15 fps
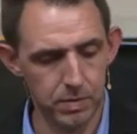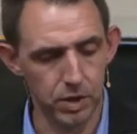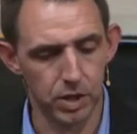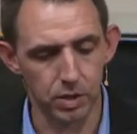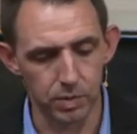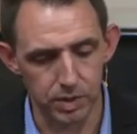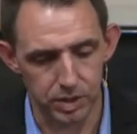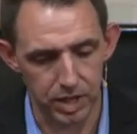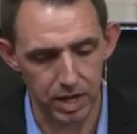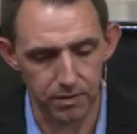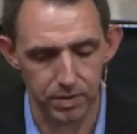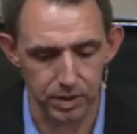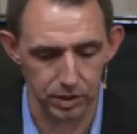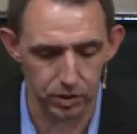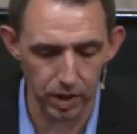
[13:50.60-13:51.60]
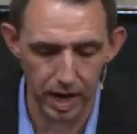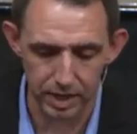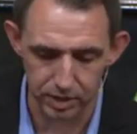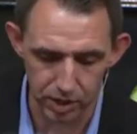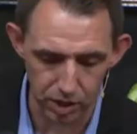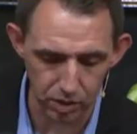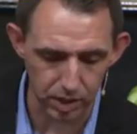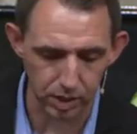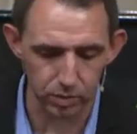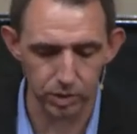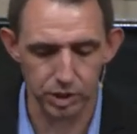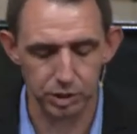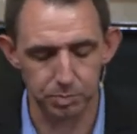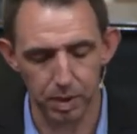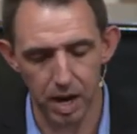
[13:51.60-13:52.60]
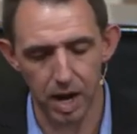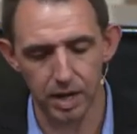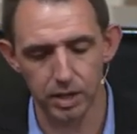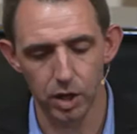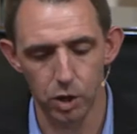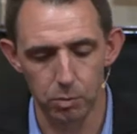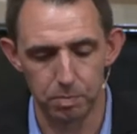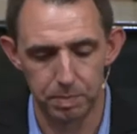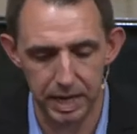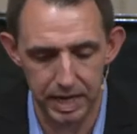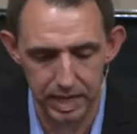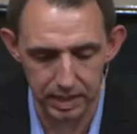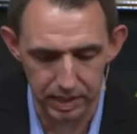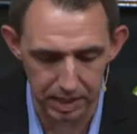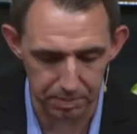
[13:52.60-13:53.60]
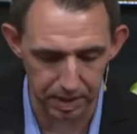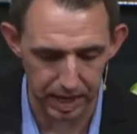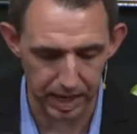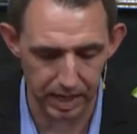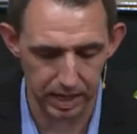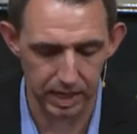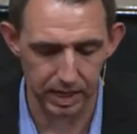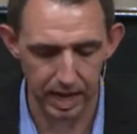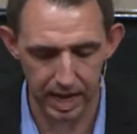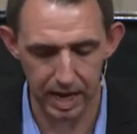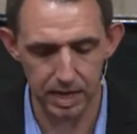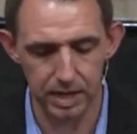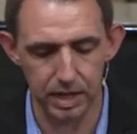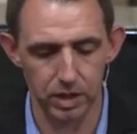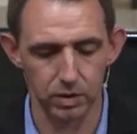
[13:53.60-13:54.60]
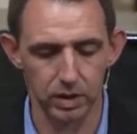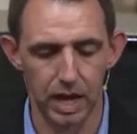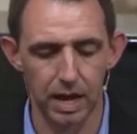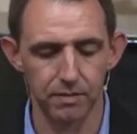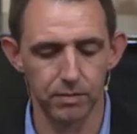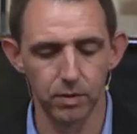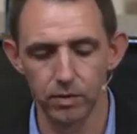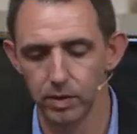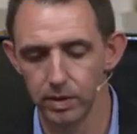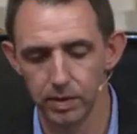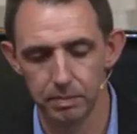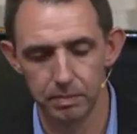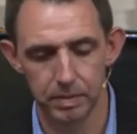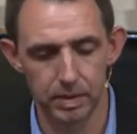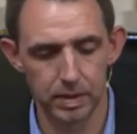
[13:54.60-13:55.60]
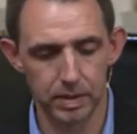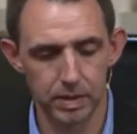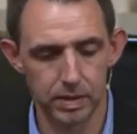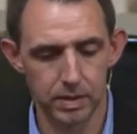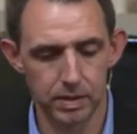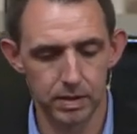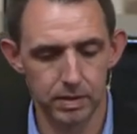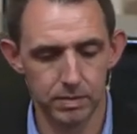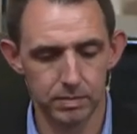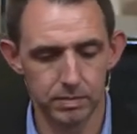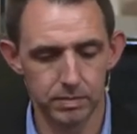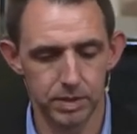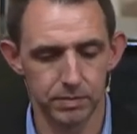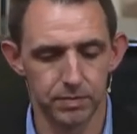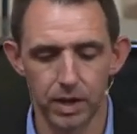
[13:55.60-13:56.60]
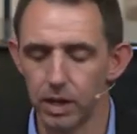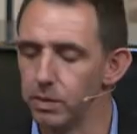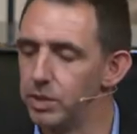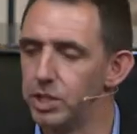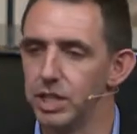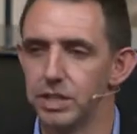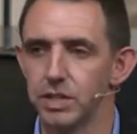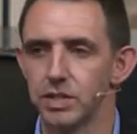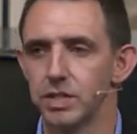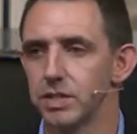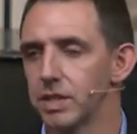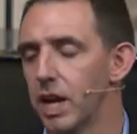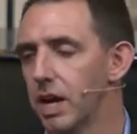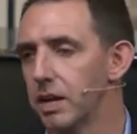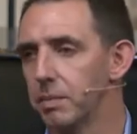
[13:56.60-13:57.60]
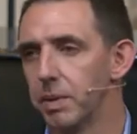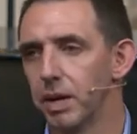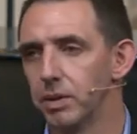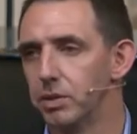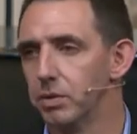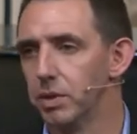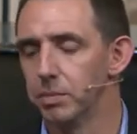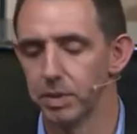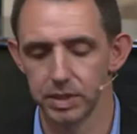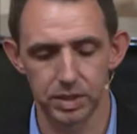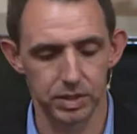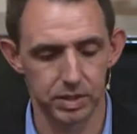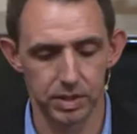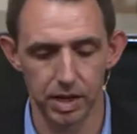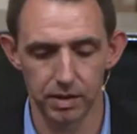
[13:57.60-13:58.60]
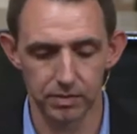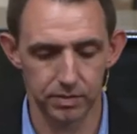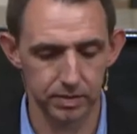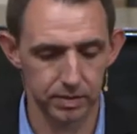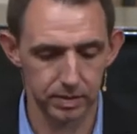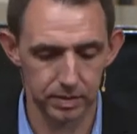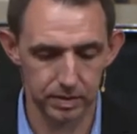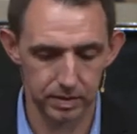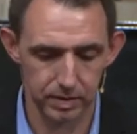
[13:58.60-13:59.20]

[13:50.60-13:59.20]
You can receive His grace and you can respond obediently by handing your life over to Him. See, following Jesus is not about doing a bunch of stuff